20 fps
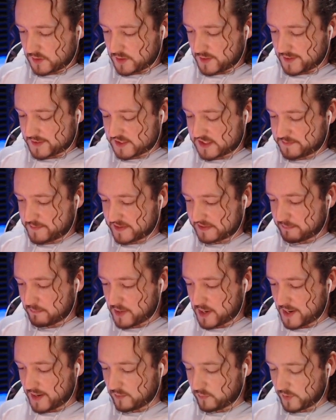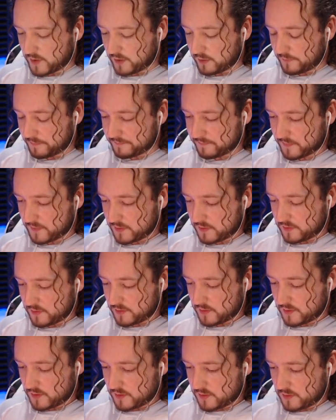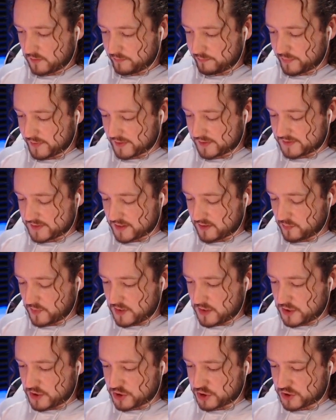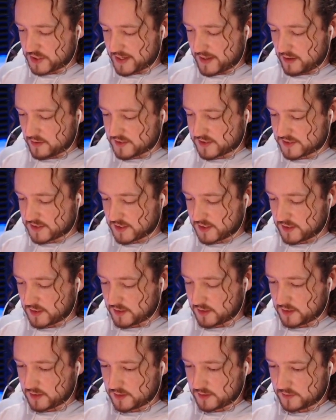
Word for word: I suspect mine will. But uh, we shall see.